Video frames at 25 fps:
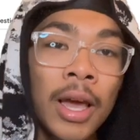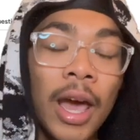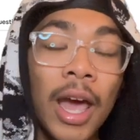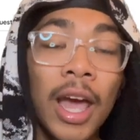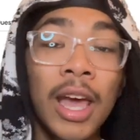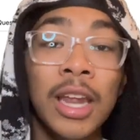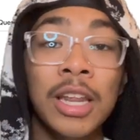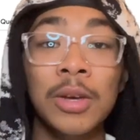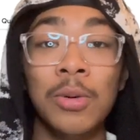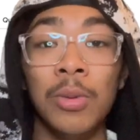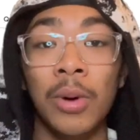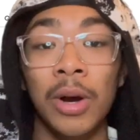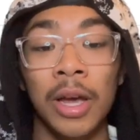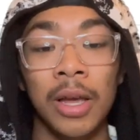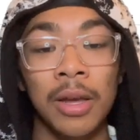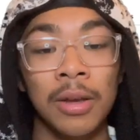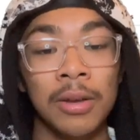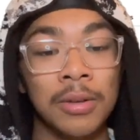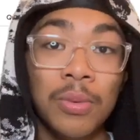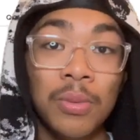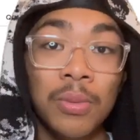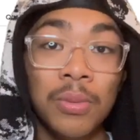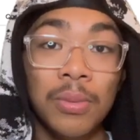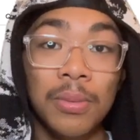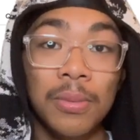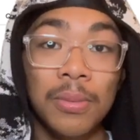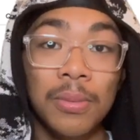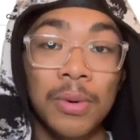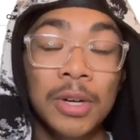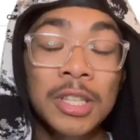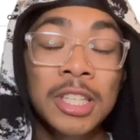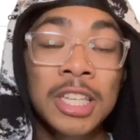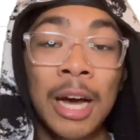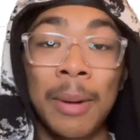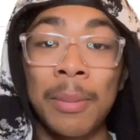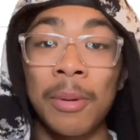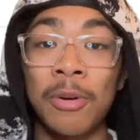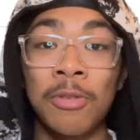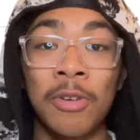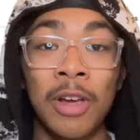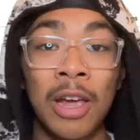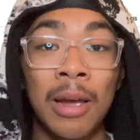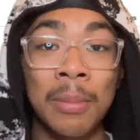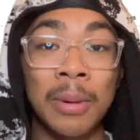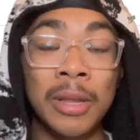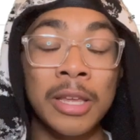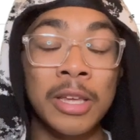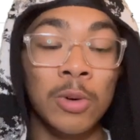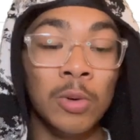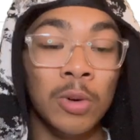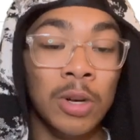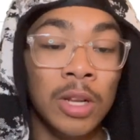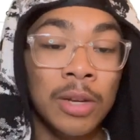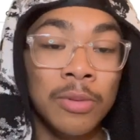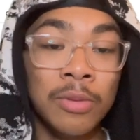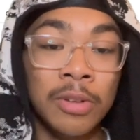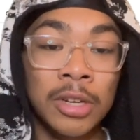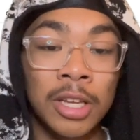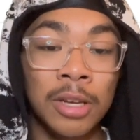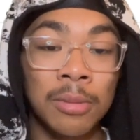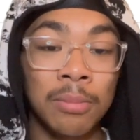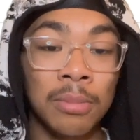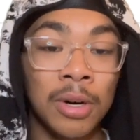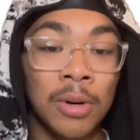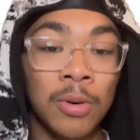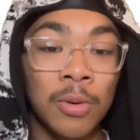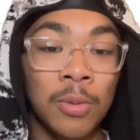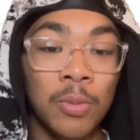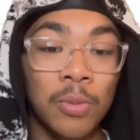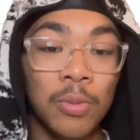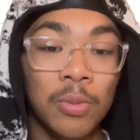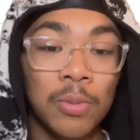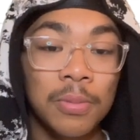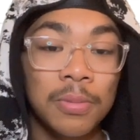Anyway, what type of family you living in, bro?